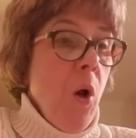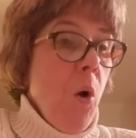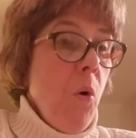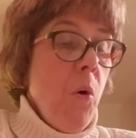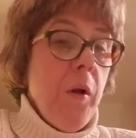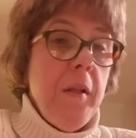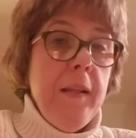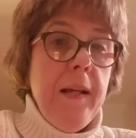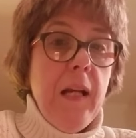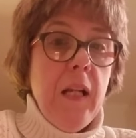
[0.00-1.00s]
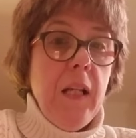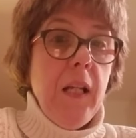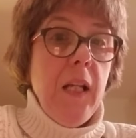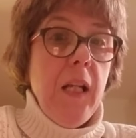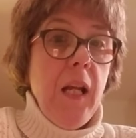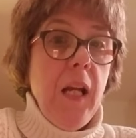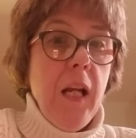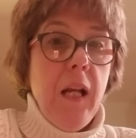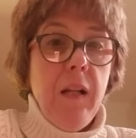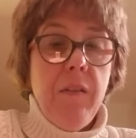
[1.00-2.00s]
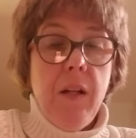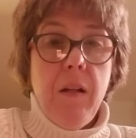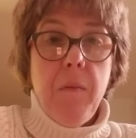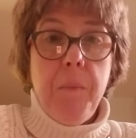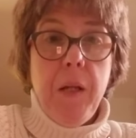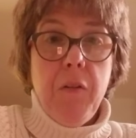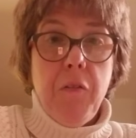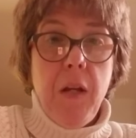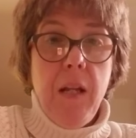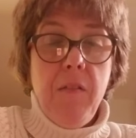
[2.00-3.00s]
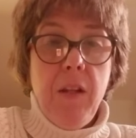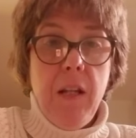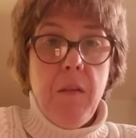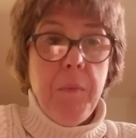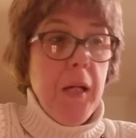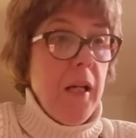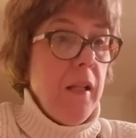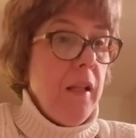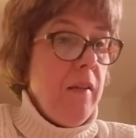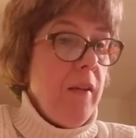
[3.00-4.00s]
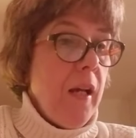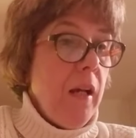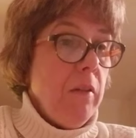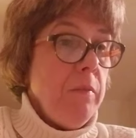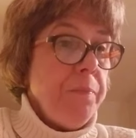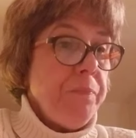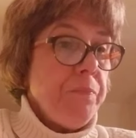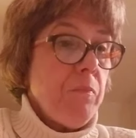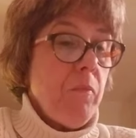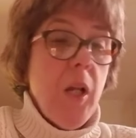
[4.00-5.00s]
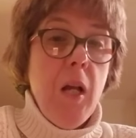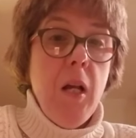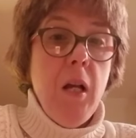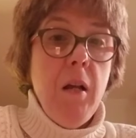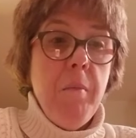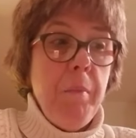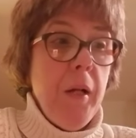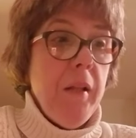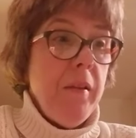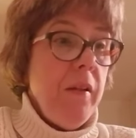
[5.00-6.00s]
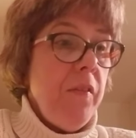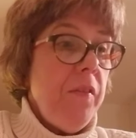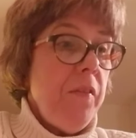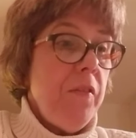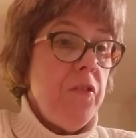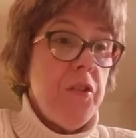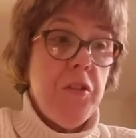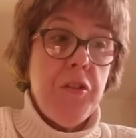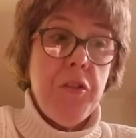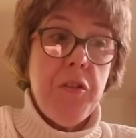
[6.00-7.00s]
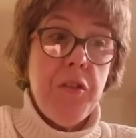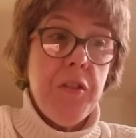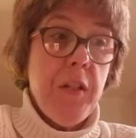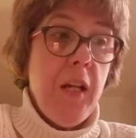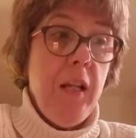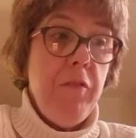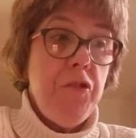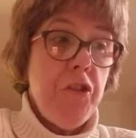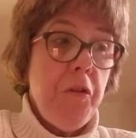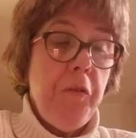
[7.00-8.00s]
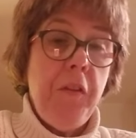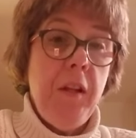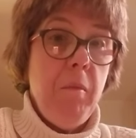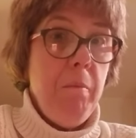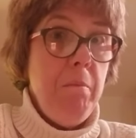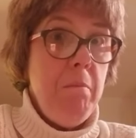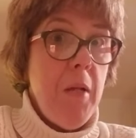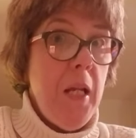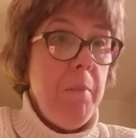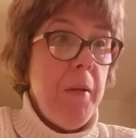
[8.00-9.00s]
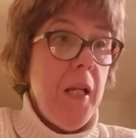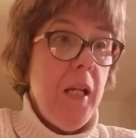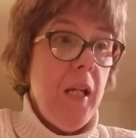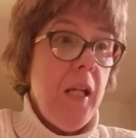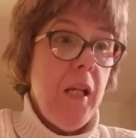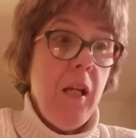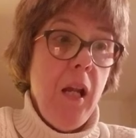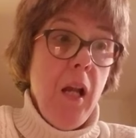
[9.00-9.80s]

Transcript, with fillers: or that he had uh, been granted it by the town. Um, but this kind of shows that maybe he